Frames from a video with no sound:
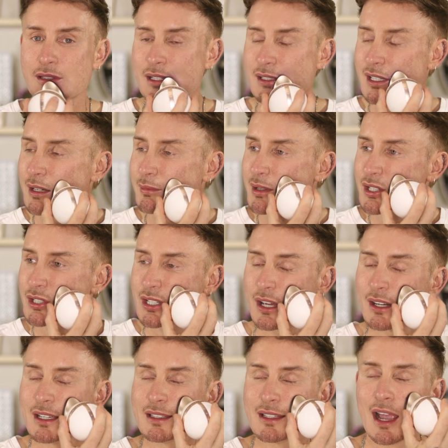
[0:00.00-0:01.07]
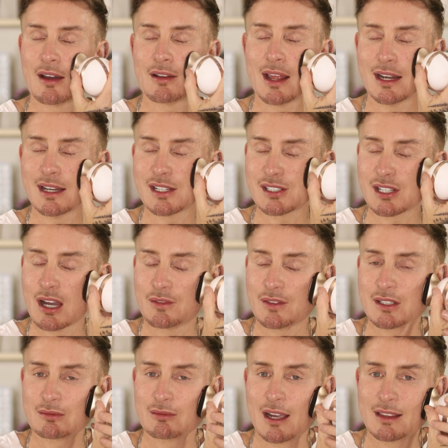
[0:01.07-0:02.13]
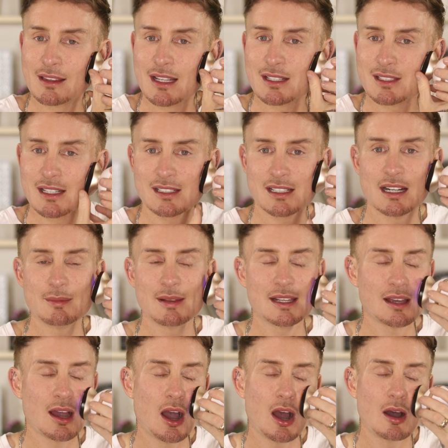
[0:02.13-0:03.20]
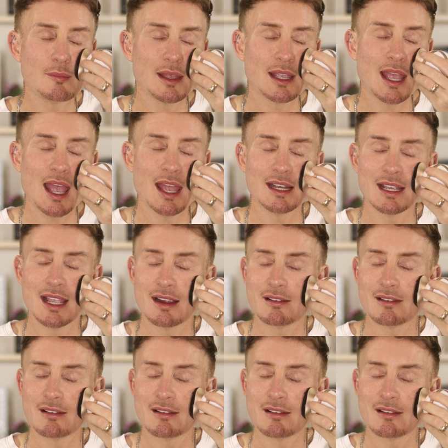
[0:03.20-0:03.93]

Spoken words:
It's going to be shutting down any surface redness. It's going to be calming any